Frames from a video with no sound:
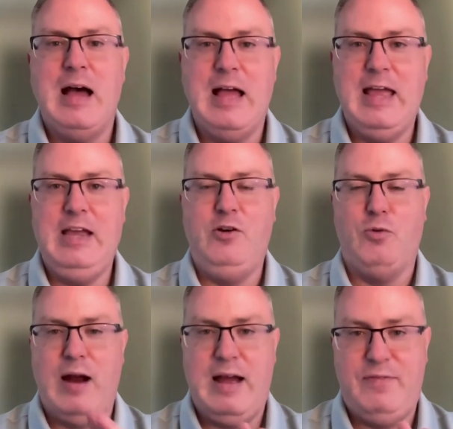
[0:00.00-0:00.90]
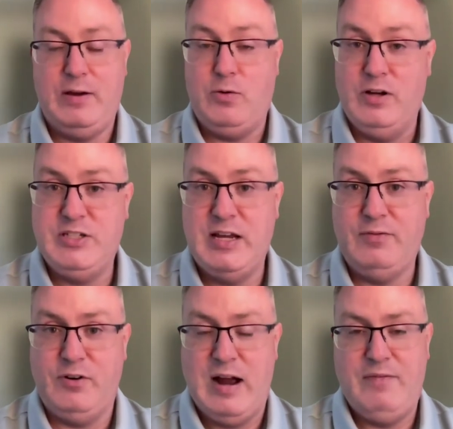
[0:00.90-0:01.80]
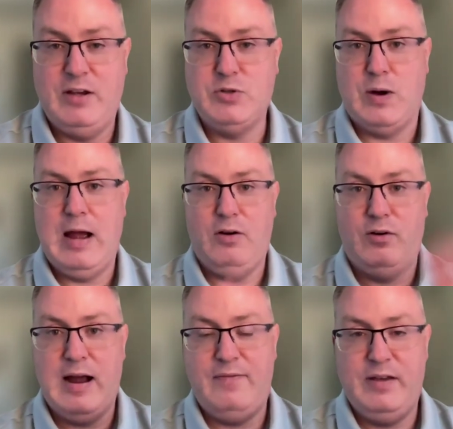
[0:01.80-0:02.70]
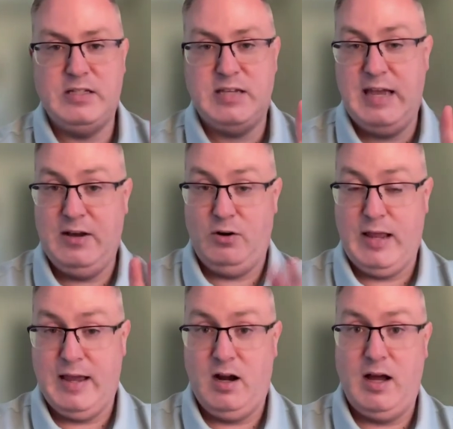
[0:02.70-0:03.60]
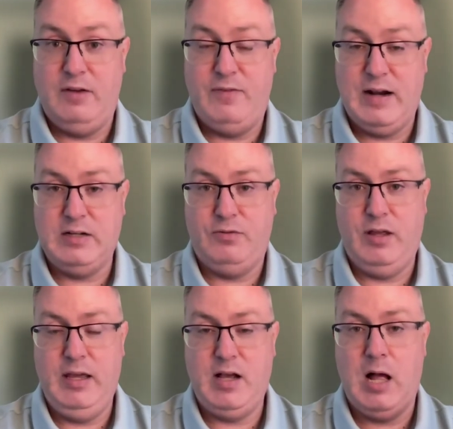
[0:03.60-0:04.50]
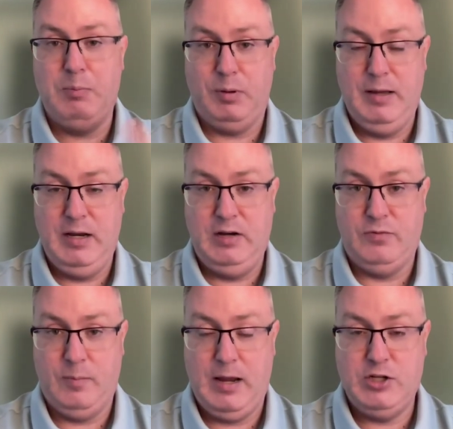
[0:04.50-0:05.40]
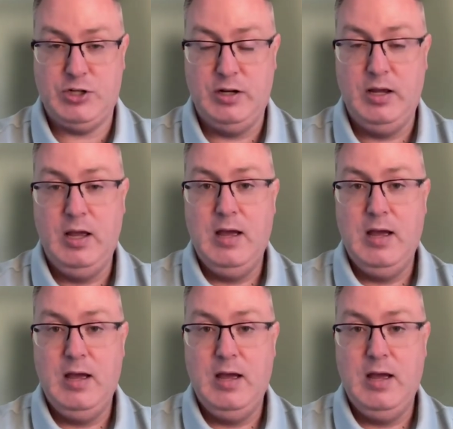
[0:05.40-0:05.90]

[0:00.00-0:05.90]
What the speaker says: a graphic, or a set of graphics, or how graphics can or cannot effectively complement information,